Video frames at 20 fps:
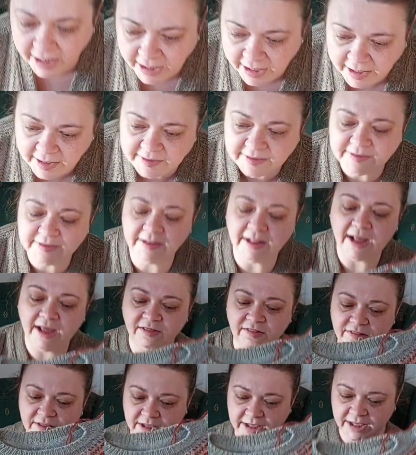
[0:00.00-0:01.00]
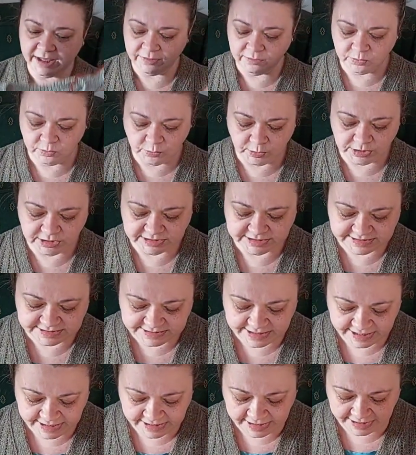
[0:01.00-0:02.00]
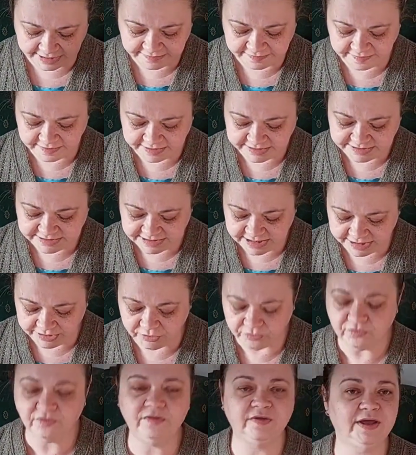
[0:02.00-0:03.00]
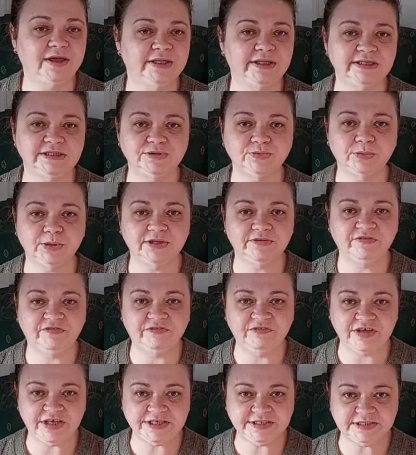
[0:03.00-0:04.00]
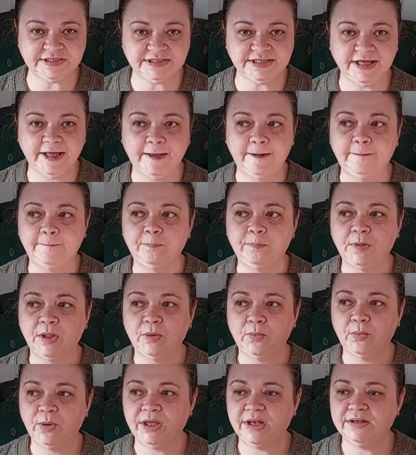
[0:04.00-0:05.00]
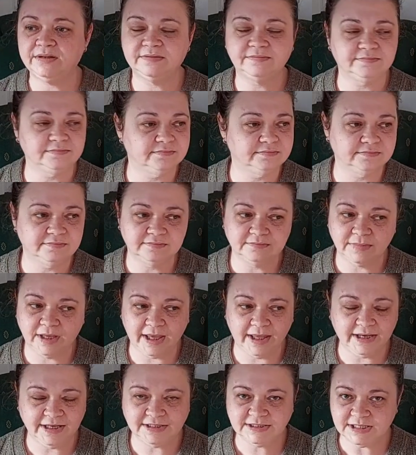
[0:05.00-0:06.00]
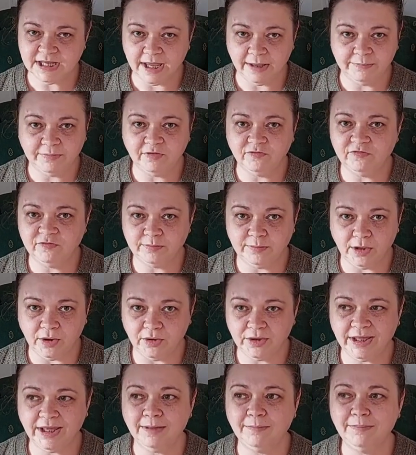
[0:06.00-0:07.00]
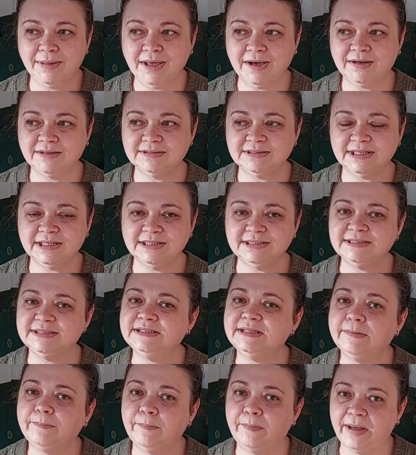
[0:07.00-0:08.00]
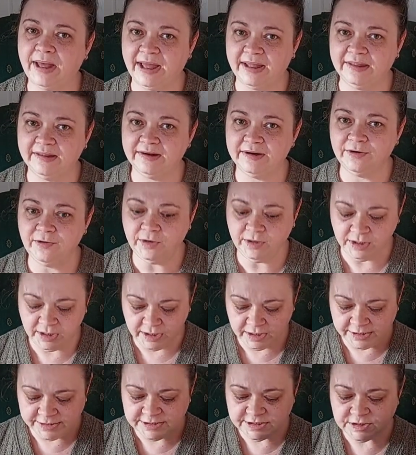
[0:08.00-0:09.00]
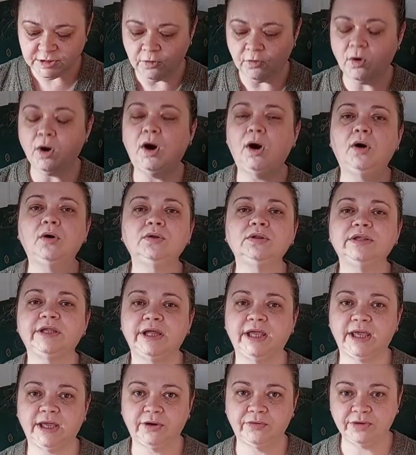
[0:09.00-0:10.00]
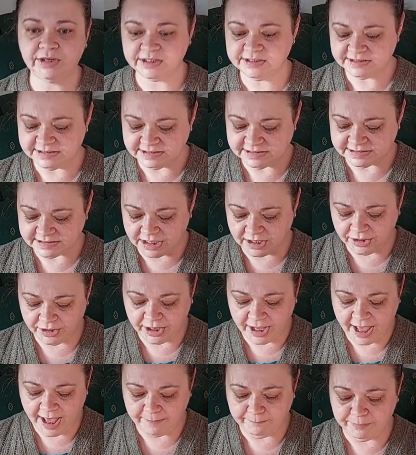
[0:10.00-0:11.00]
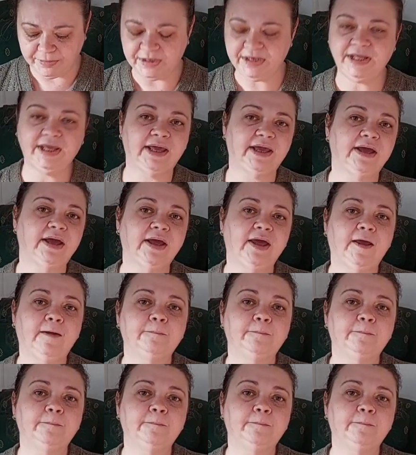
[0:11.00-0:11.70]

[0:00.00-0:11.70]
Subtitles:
and I think it will stay like this. I don't think this will fix with any type of blocking because it's the pattern. So all the increases are happening